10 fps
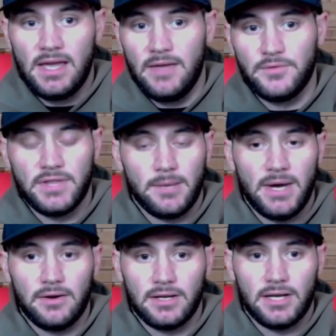If you think
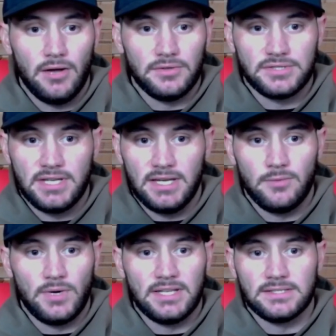about a college
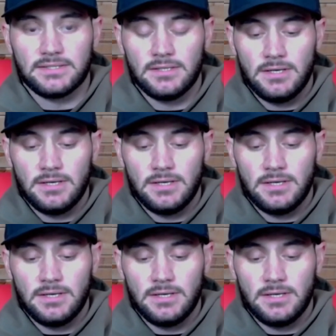kid when he